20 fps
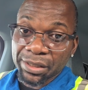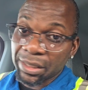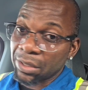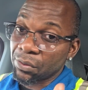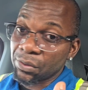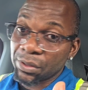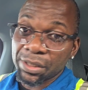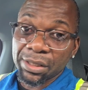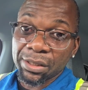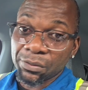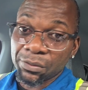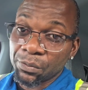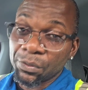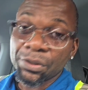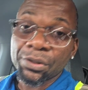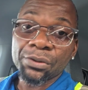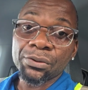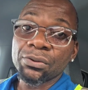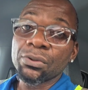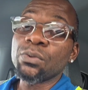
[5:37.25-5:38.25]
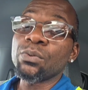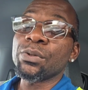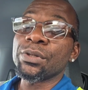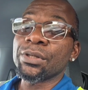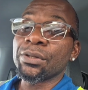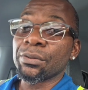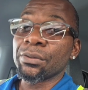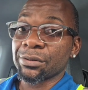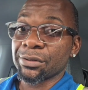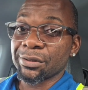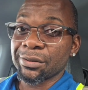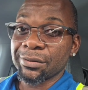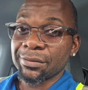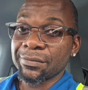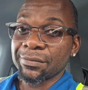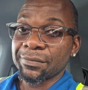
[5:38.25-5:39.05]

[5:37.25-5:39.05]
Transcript: I don't care what you do with yours.